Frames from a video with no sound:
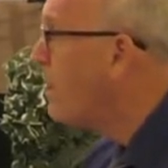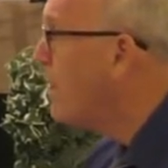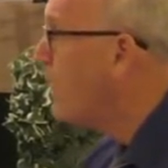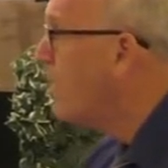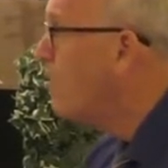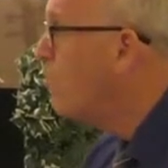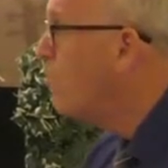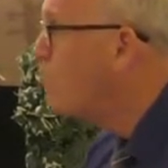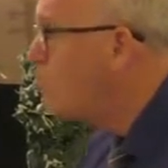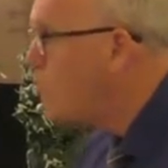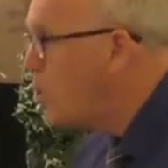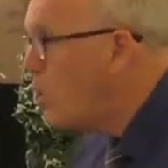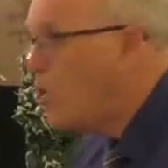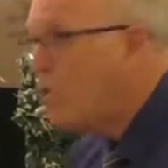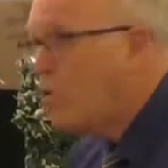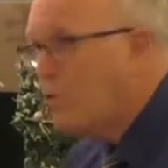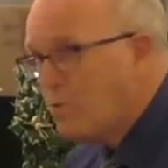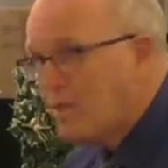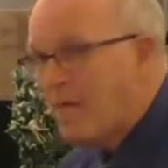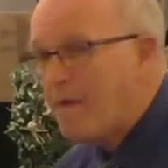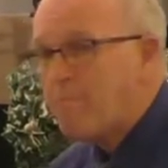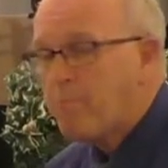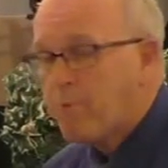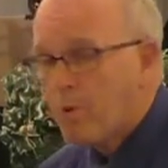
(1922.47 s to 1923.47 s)
knew
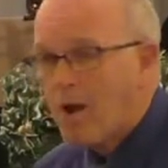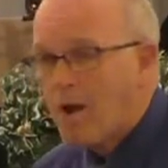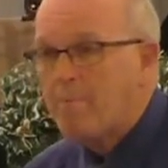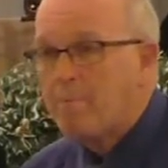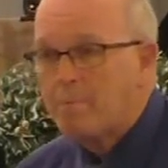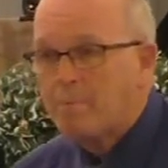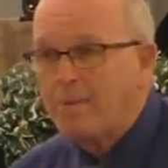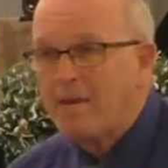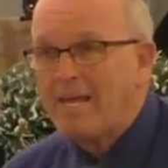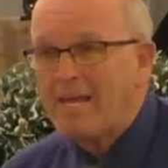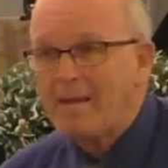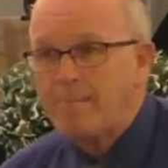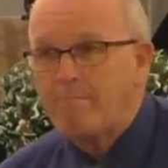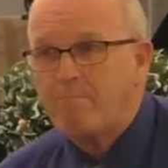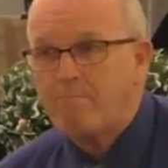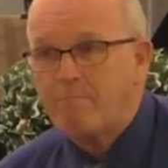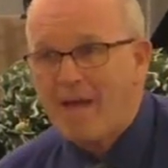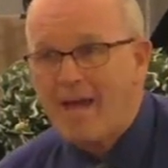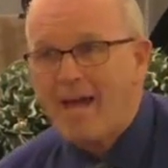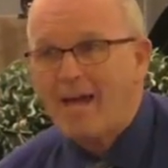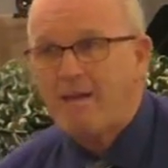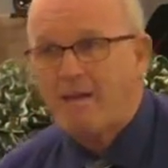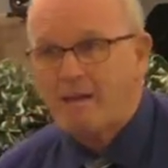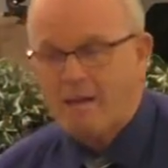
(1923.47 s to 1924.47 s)
they
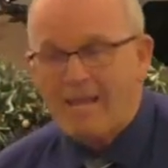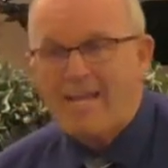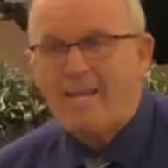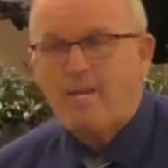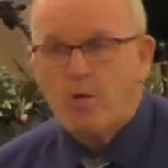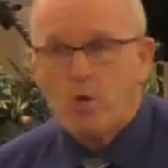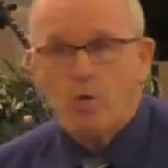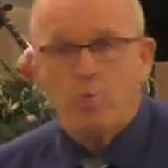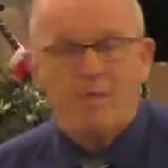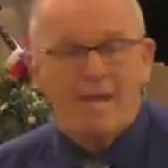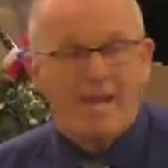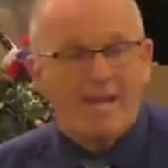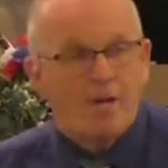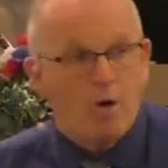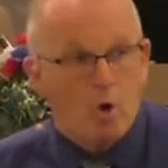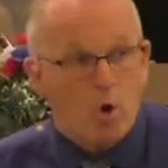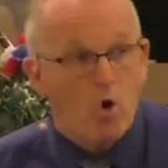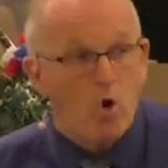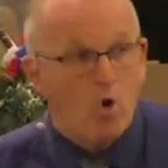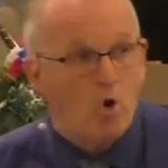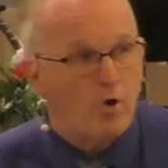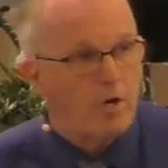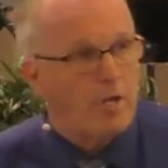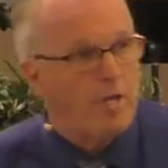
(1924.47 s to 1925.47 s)
had
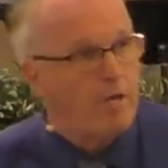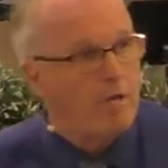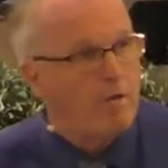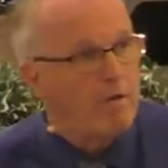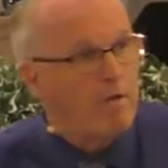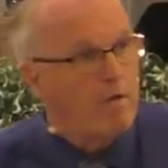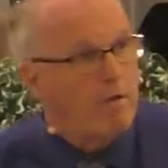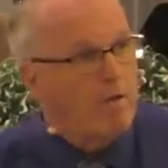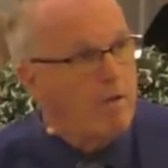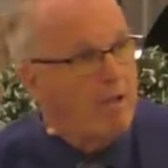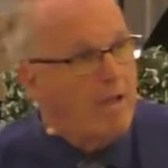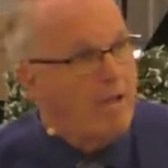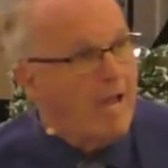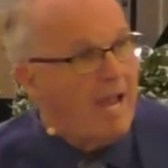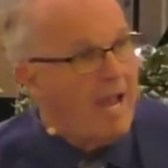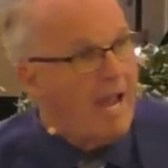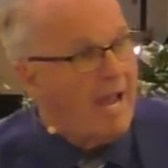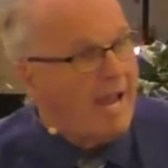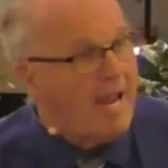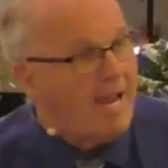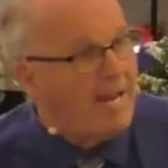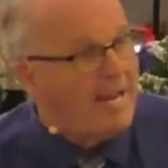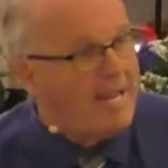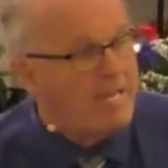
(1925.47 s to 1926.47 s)
heard.
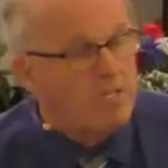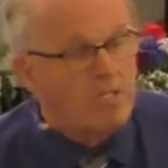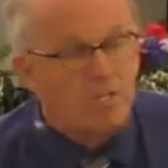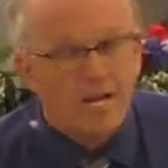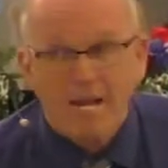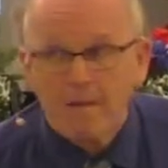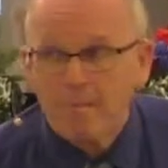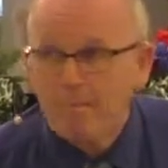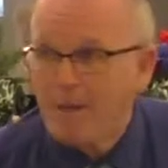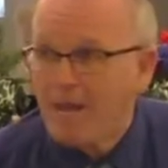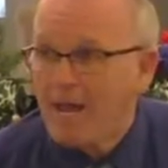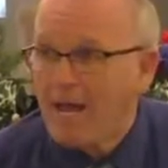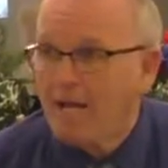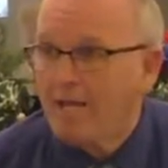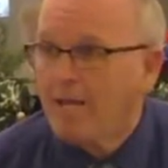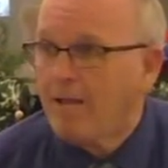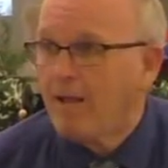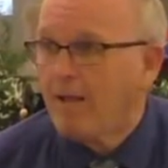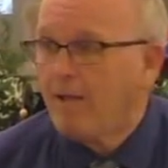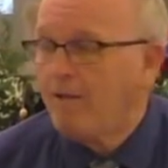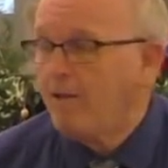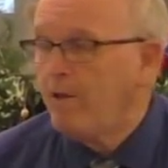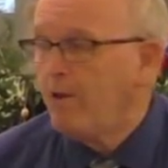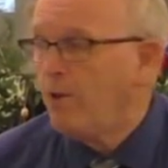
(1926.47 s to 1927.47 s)
And he's like, man,
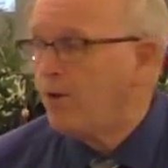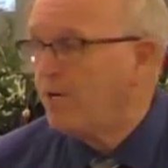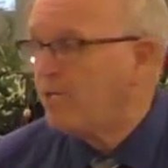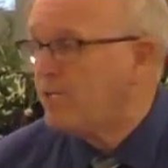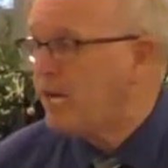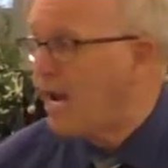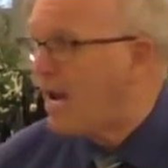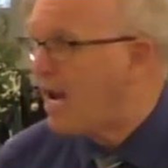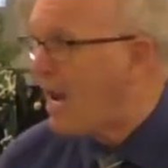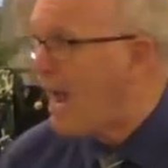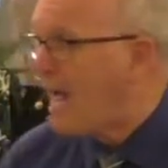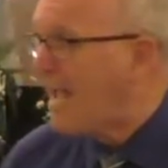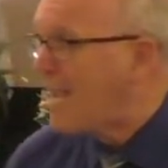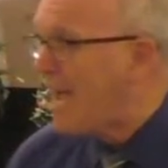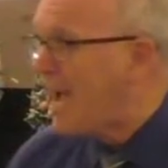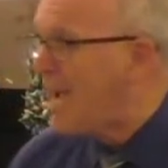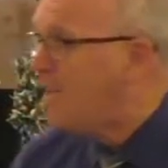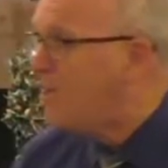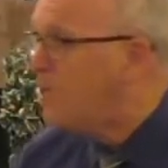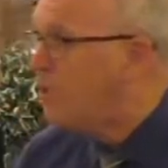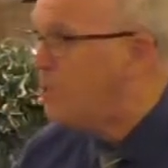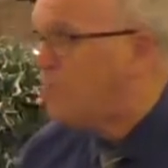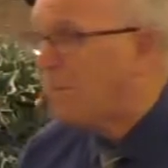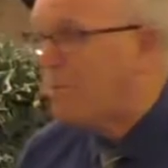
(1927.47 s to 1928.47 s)
it's not like I
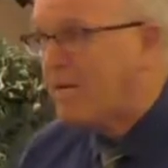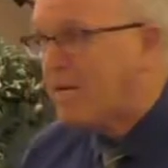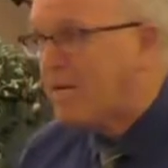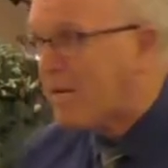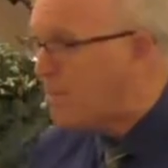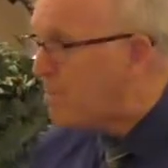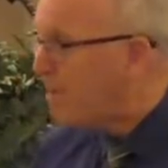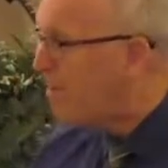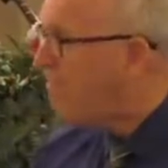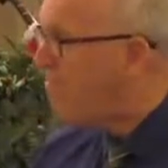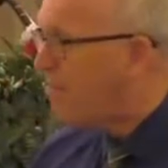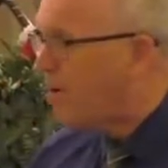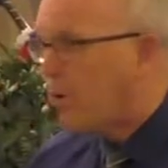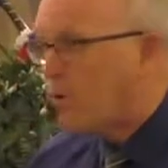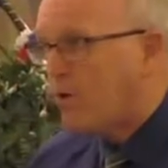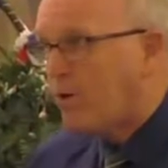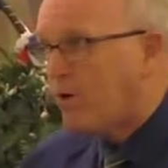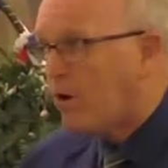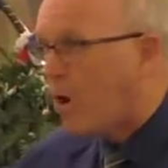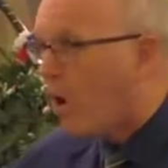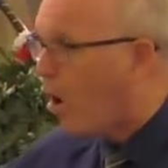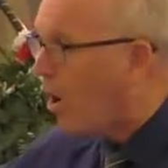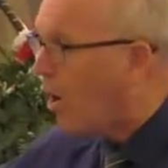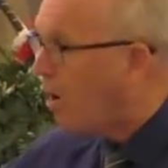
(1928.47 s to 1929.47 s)
can just pick up my phone and
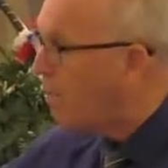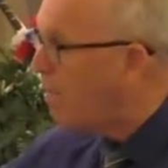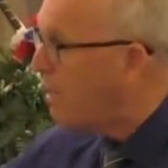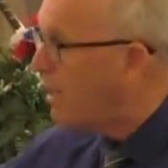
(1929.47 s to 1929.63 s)
call them.